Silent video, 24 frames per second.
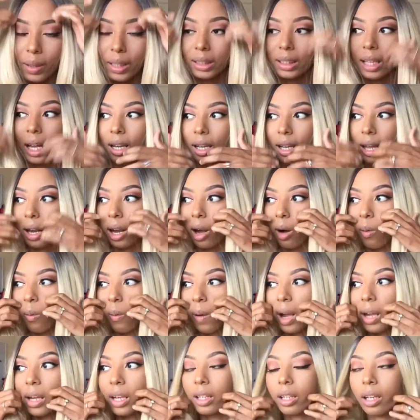It's kind of like a
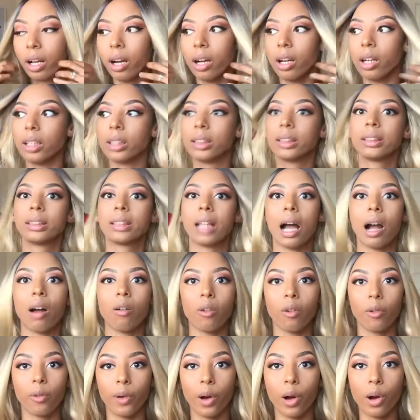white
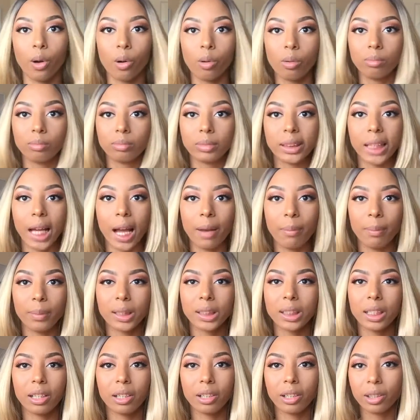styrofoam type
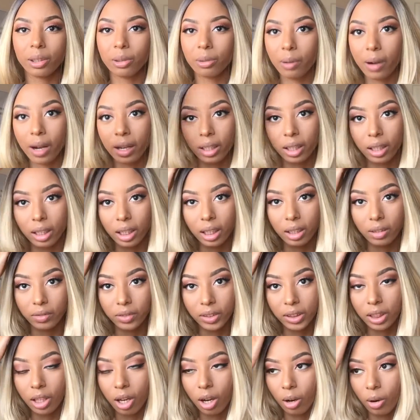material underneath,
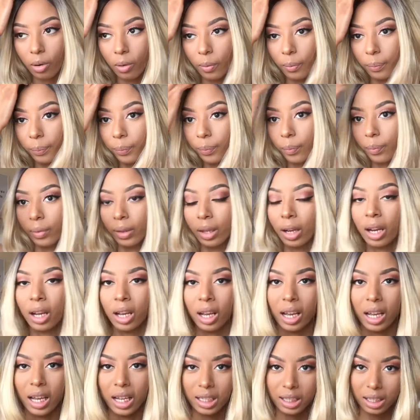so
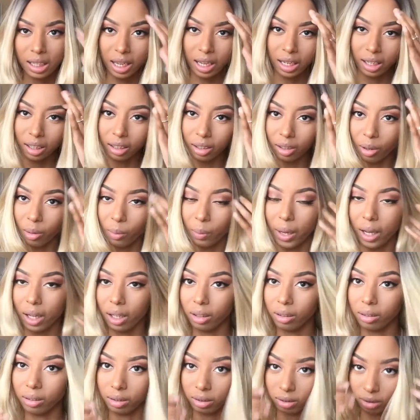it's like the
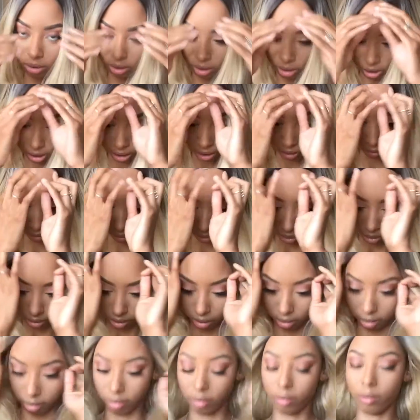weight, child, this
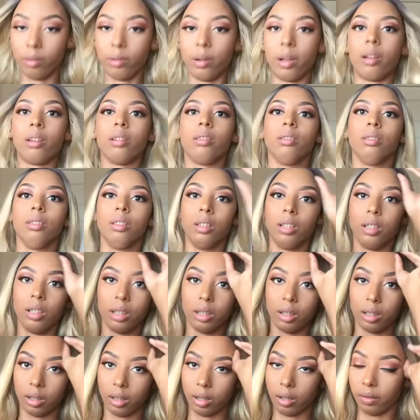hair. Okay,
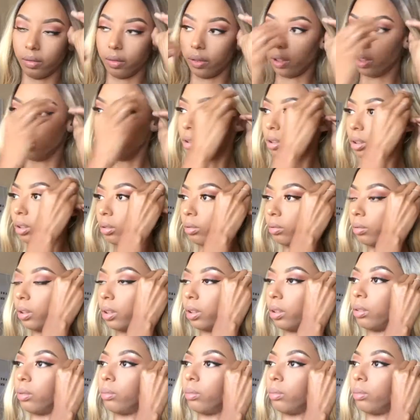all right, so